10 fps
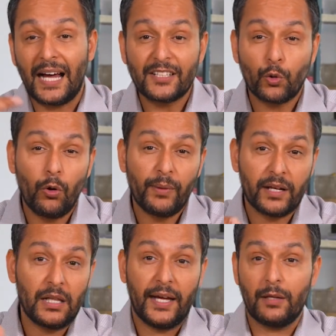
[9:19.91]
I told my
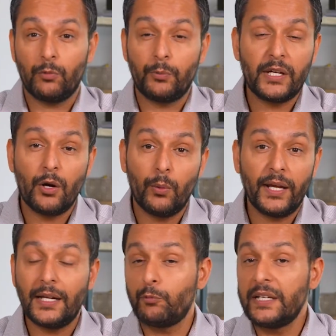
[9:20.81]
client, when we go
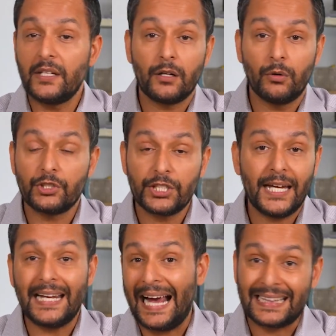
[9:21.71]
in and we
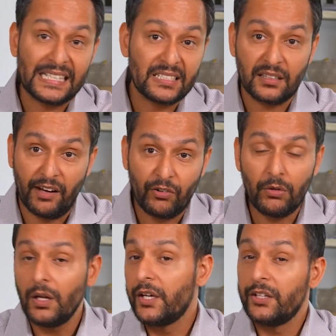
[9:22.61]
negotiate at this
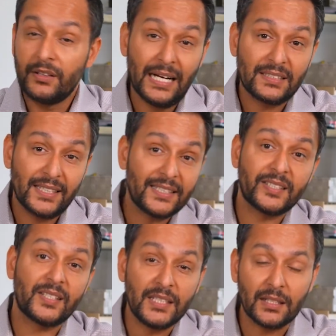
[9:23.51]
level, that's like
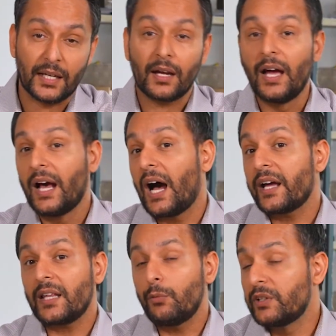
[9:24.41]
stealing. I
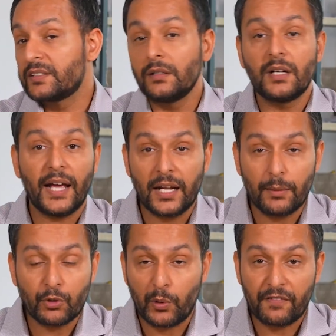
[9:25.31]
thought we're still gonna end
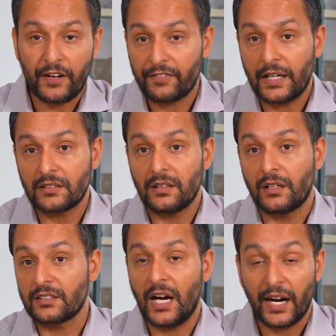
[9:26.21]
up
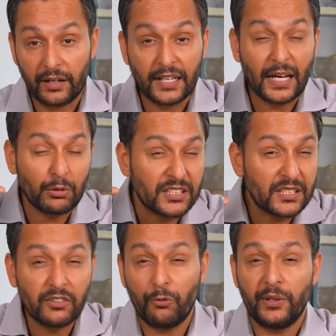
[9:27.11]
$25,000 higher, and that would
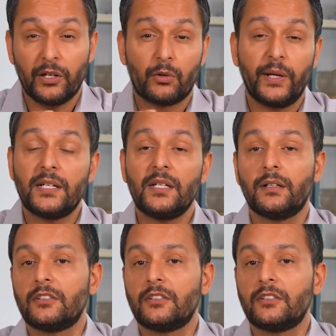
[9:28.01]
still be a great deal.